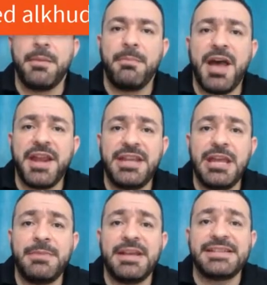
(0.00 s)
My
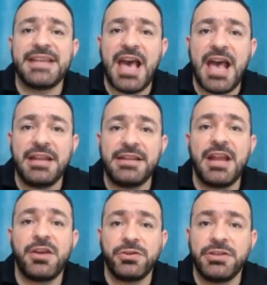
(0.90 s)
name is Khalid
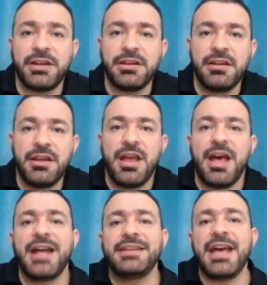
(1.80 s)
Al Khudari
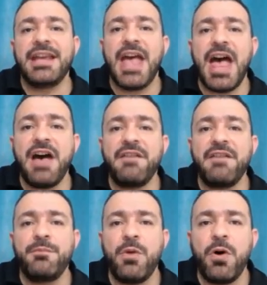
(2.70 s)
and I have
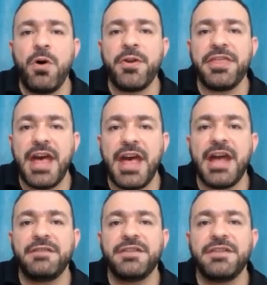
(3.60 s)
more
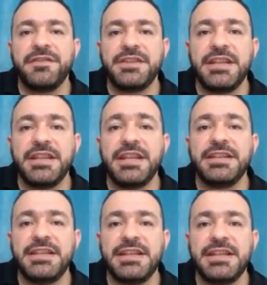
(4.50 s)
than
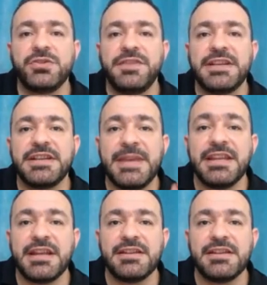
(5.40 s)
15 years of
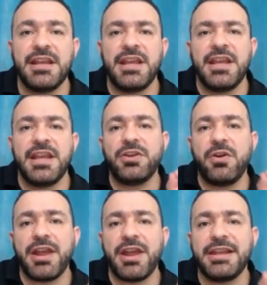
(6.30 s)
experience in
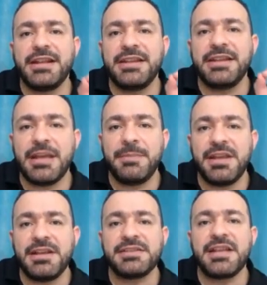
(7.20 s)
Oracle
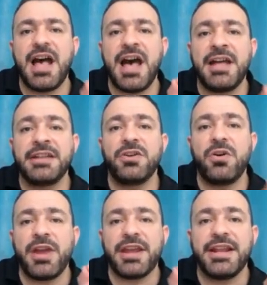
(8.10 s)
database and
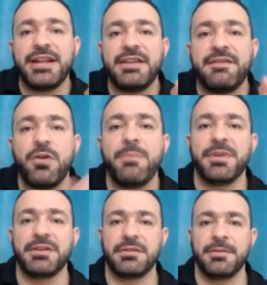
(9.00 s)
Oracle development.